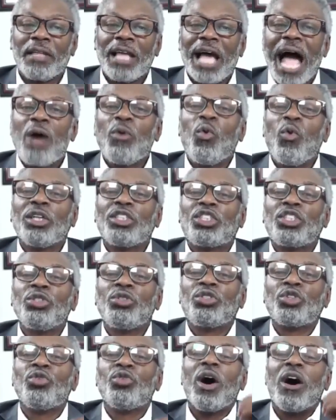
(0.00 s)
I want you
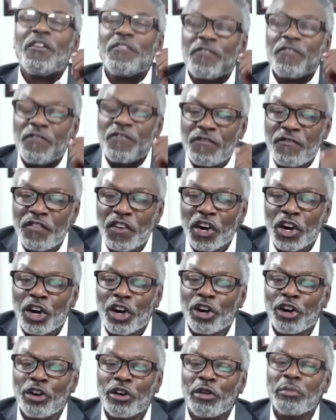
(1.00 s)
to
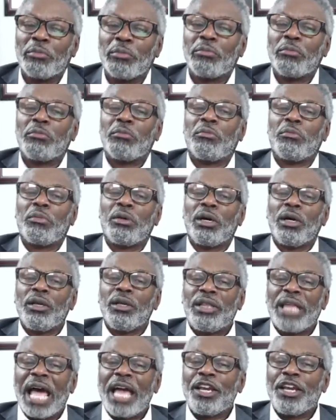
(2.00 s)
affirm
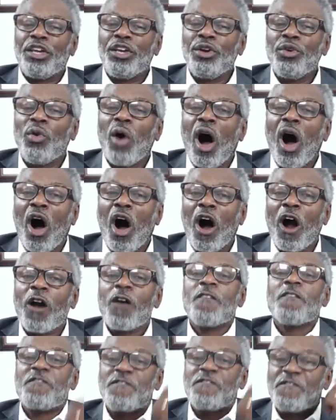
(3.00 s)
that you
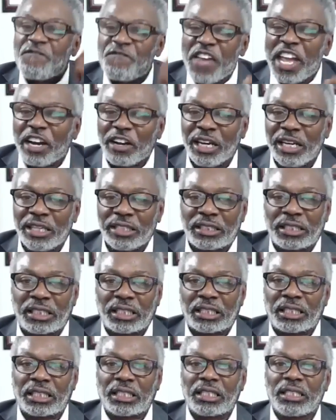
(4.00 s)
are
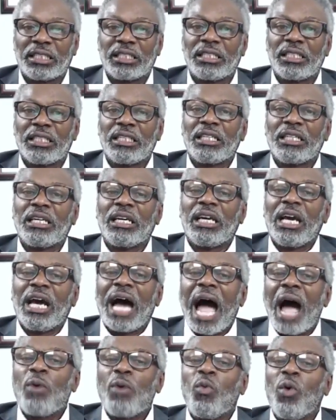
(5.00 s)
fearless.
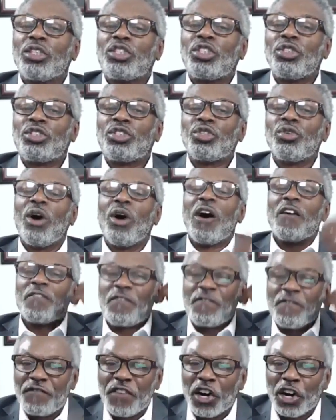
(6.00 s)
I want you to
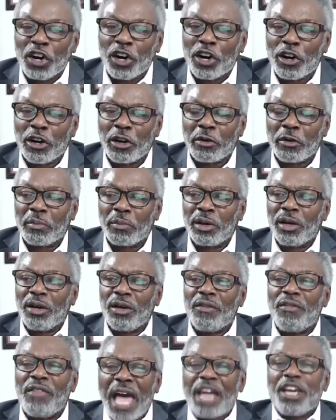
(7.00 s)
affirm
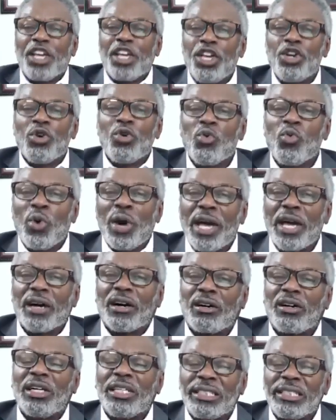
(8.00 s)
that you
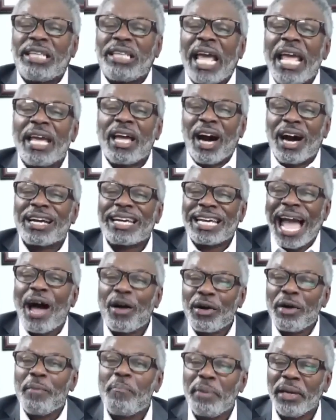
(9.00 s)
will take
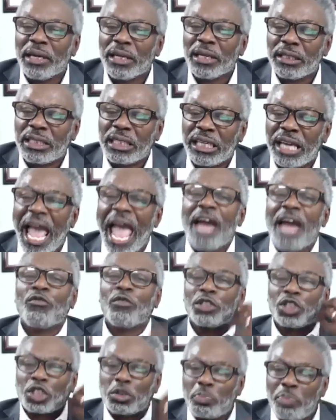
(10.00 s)
accountability and
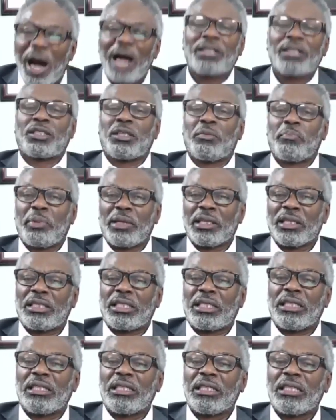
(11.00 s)

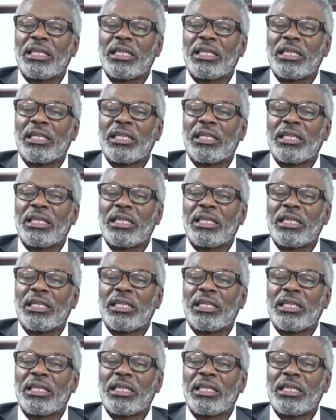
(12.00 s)
responsibility.